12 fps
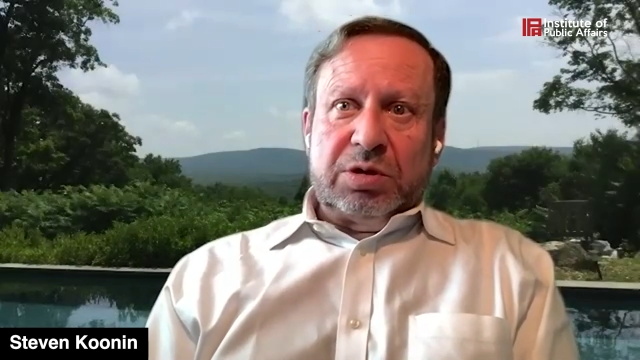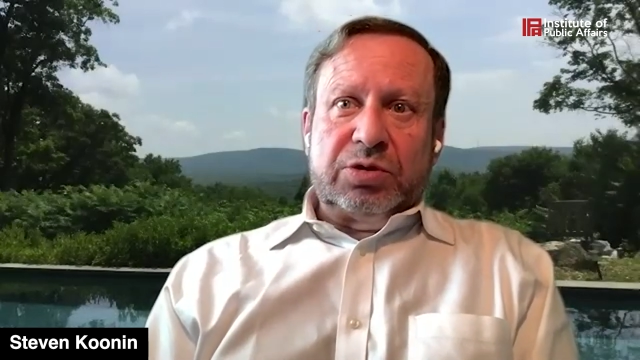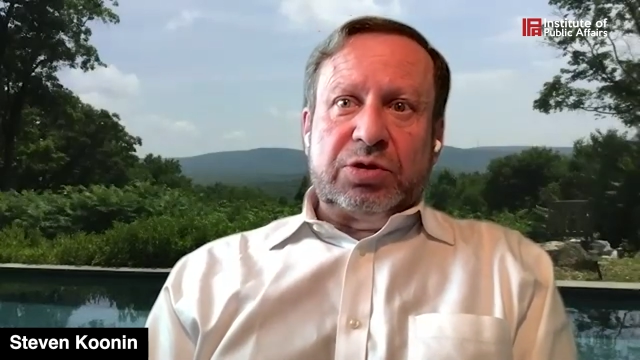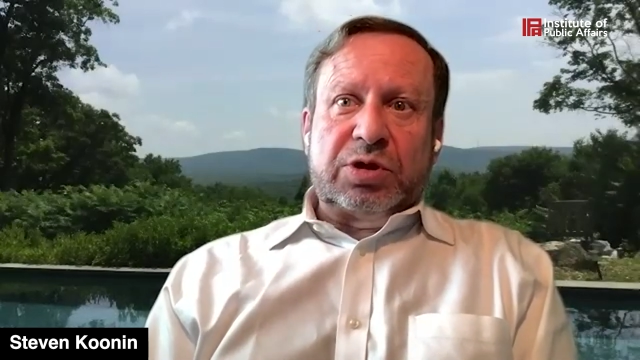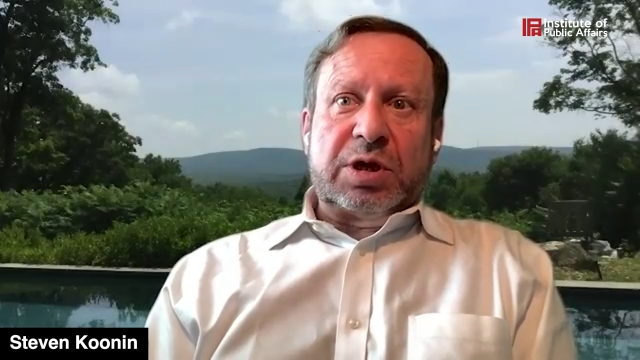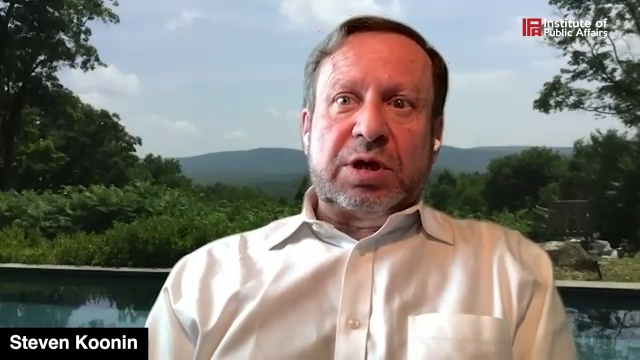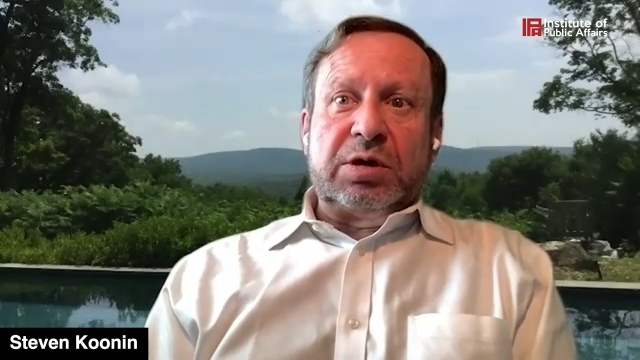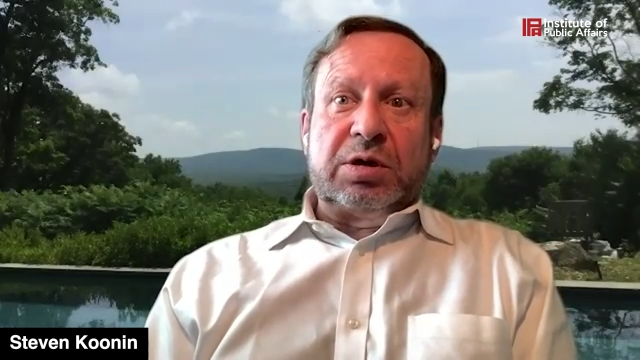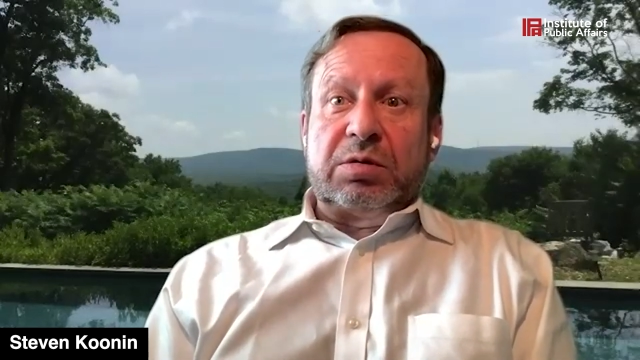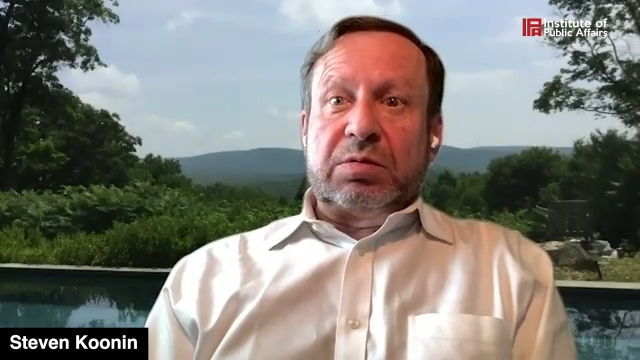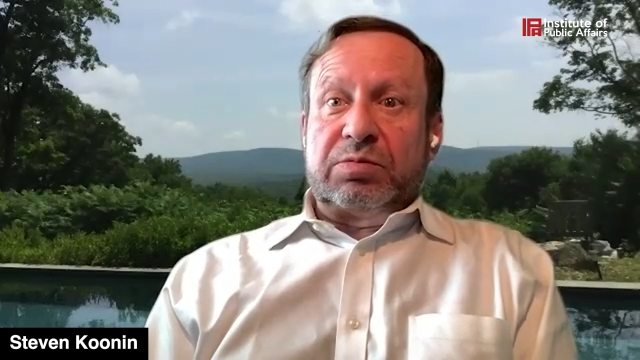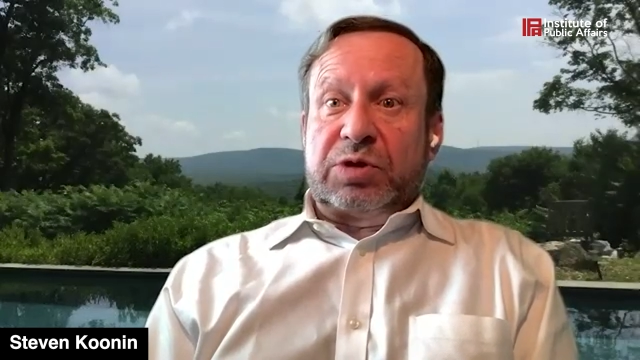
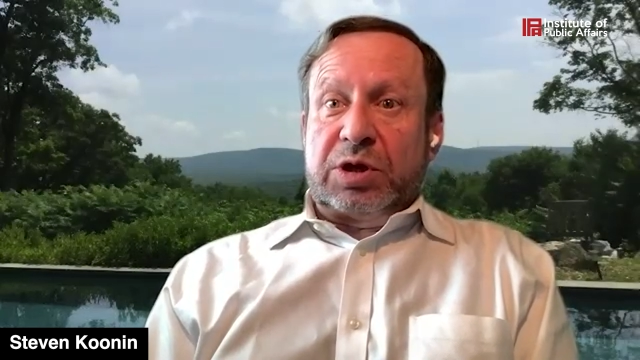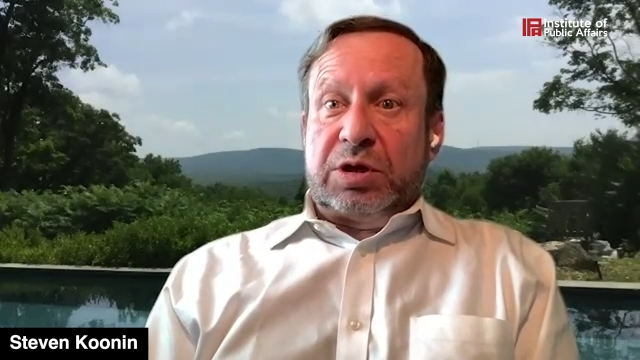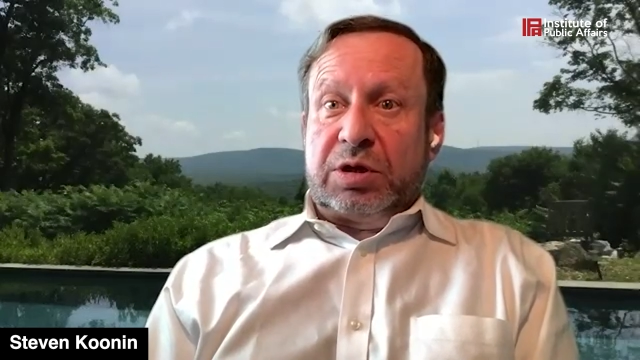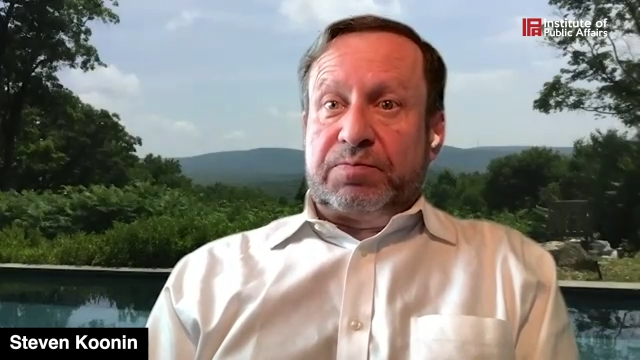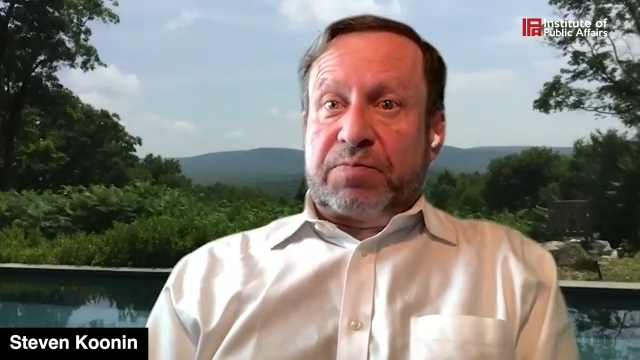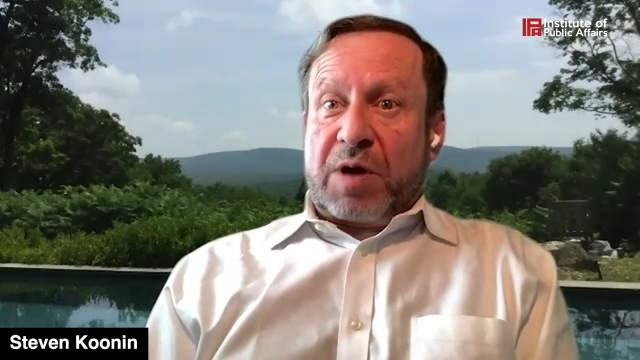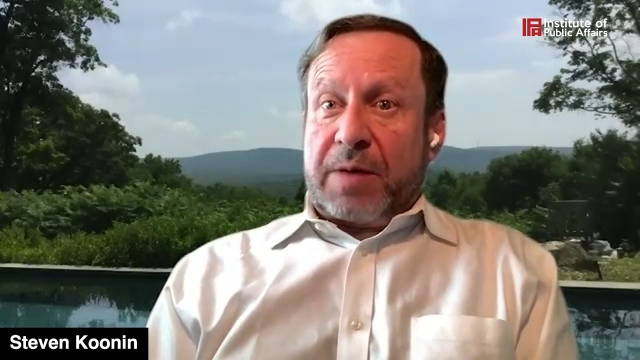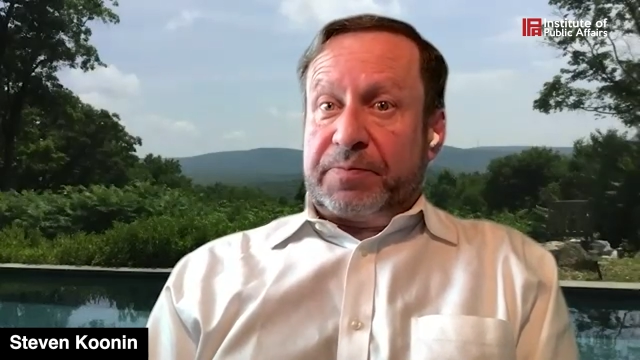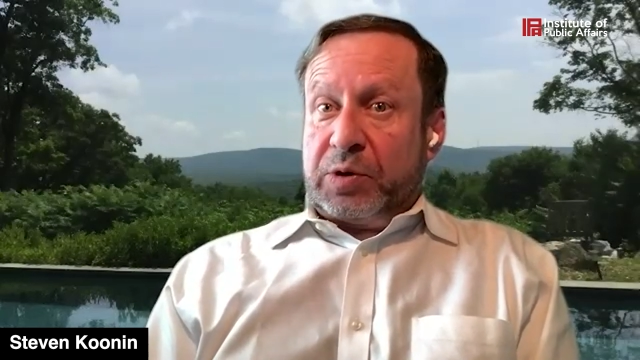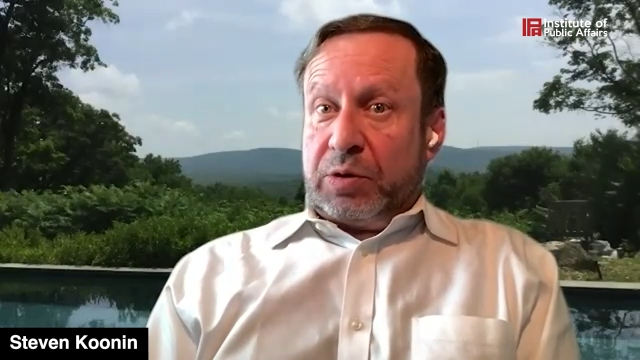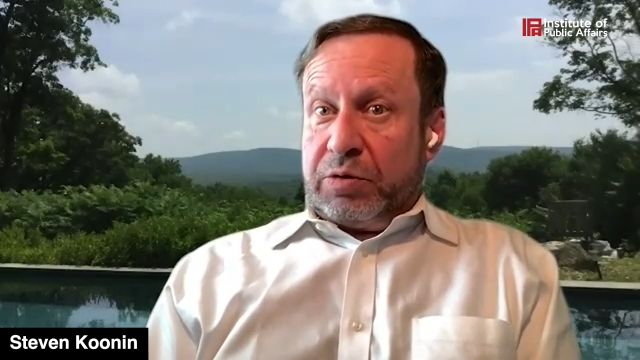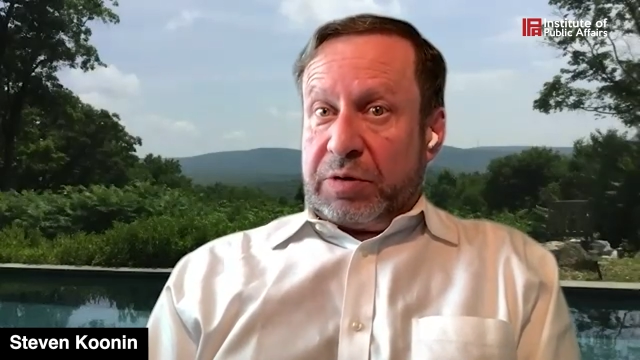than the
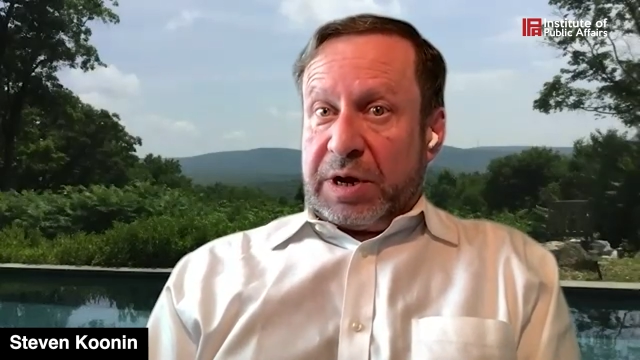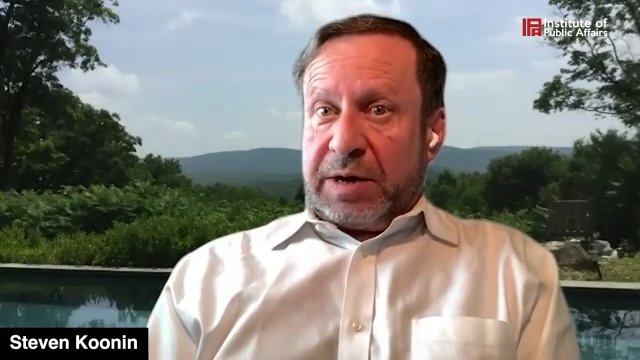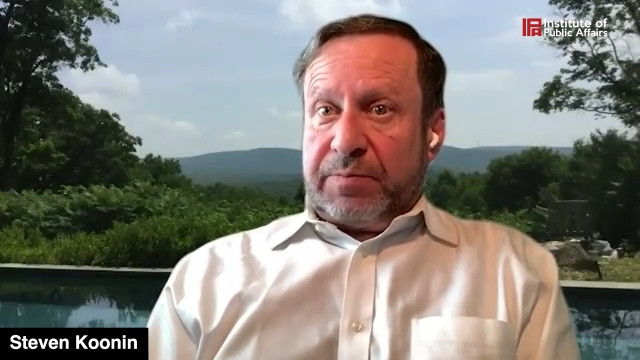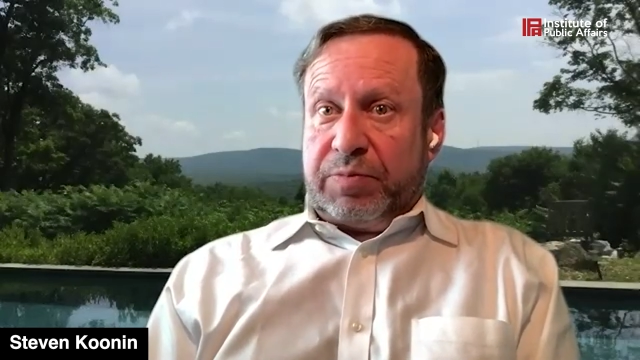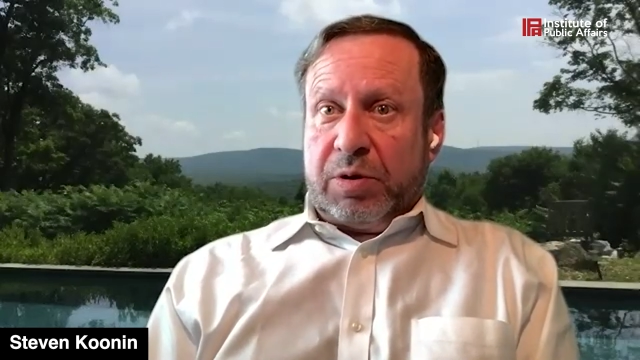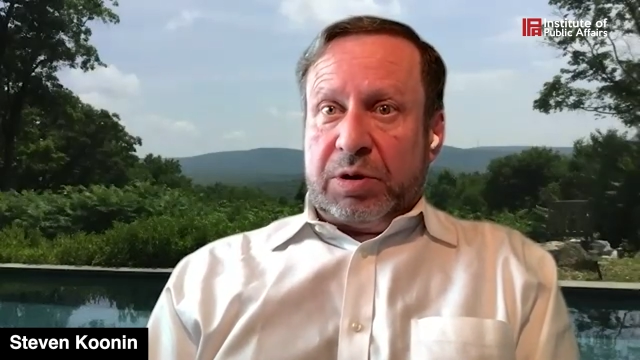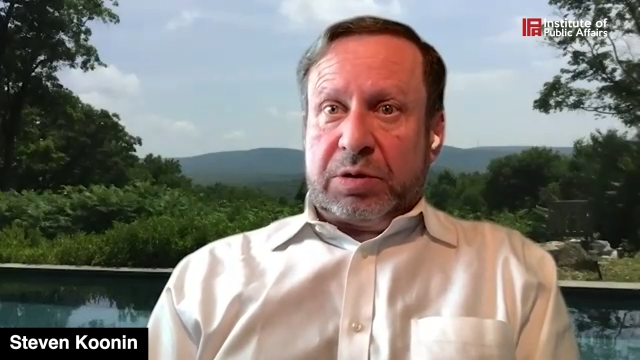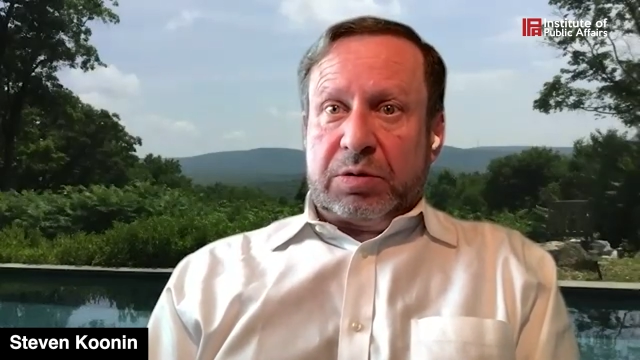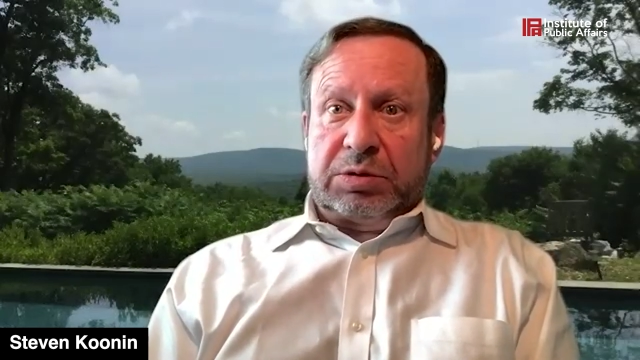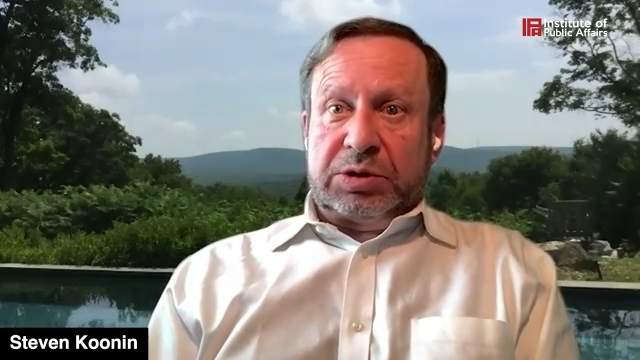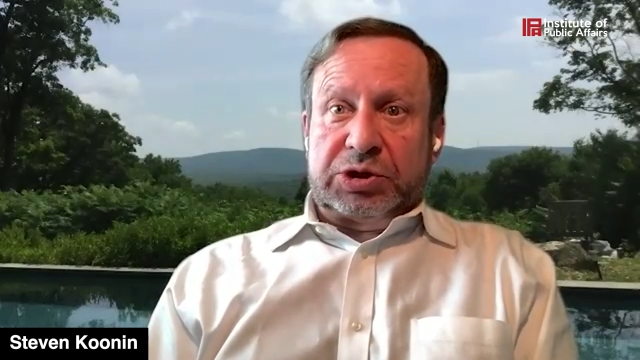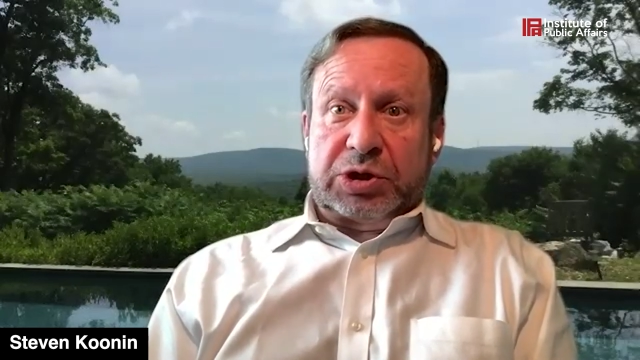popular and
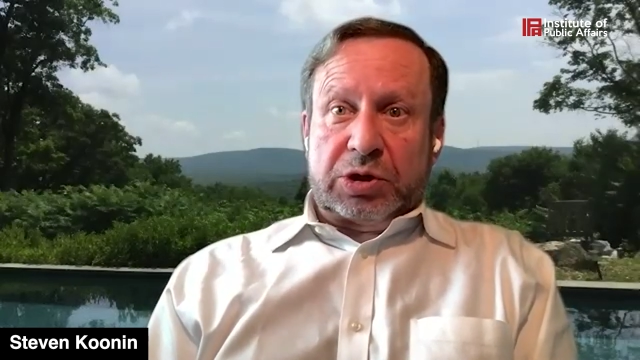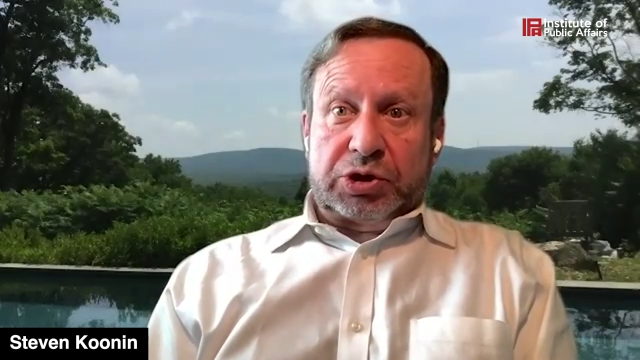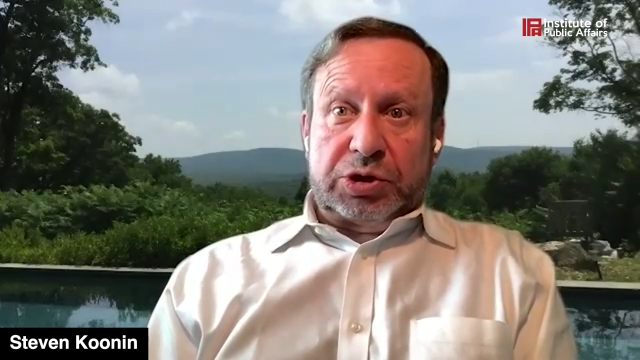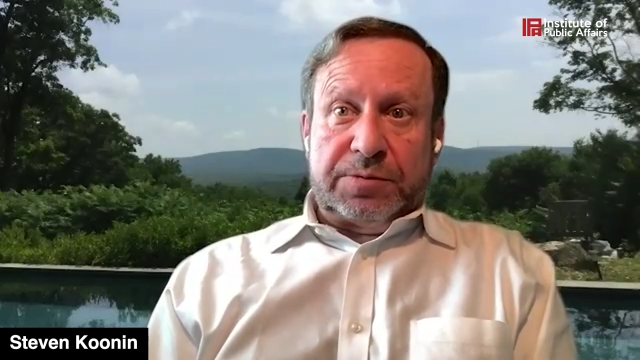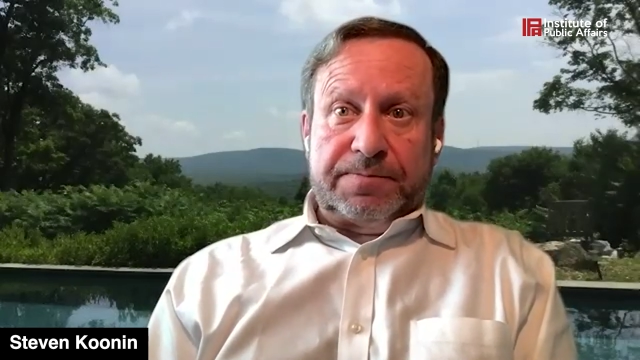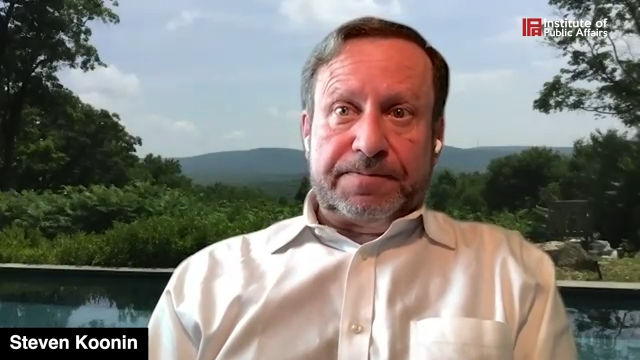political discussion.